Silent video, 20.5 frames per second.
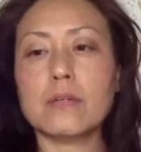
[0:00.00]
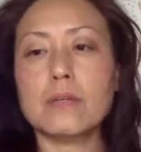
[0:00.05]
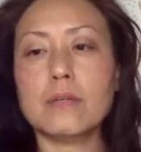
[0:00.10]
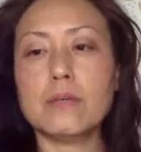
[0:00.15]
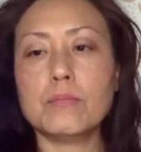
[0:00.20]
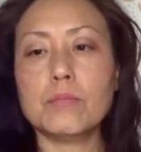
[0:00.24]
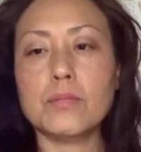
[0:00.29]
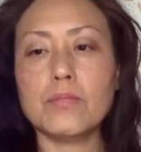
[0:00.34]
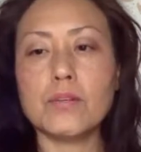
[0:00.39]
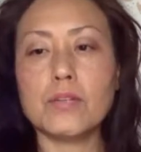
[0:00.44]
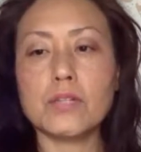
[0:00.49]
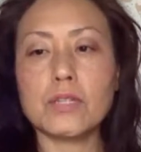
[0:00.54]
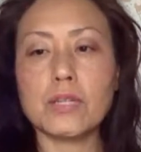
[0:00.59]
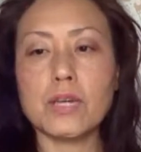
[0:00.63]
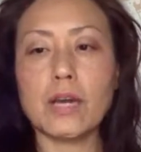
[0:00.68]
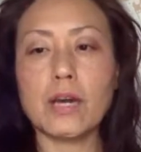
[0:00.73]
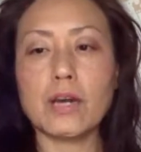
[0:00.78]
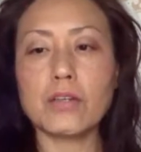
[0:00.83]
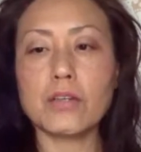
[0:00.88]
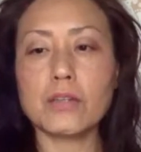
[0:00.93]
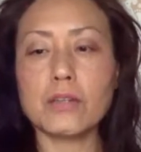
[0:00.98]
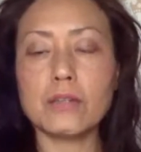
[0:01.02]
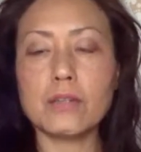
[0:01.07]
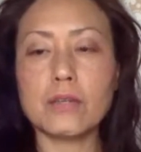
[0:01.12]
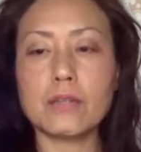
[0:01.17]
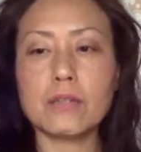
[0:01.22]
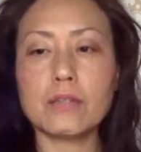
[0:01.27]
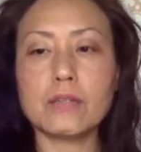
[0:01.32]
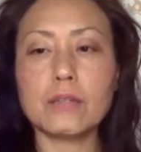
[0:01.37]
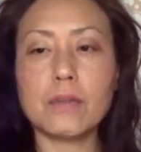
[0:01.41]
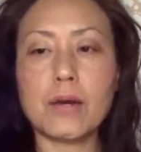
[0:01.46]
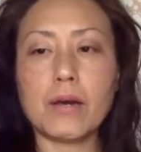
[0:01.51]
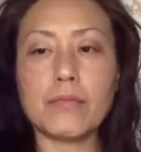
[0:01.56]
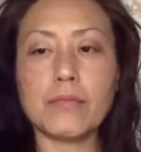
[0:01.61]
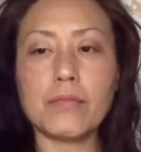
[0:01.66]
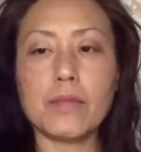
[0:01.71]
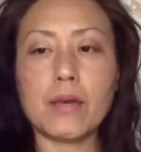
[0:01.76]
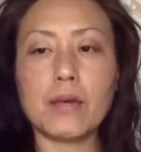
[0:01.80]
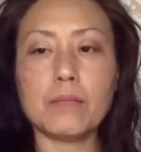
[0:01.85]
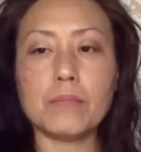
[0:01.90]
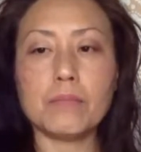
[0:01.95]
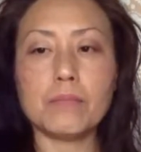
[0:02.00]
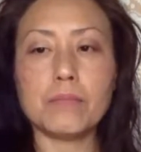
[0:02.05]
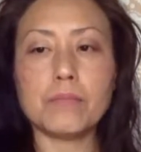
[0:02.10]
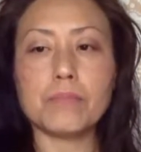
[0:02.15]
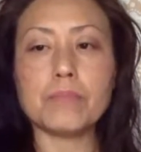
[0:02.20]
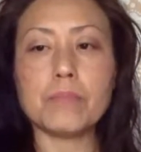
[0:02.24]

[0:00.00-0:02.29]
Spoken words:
And be very calculated about that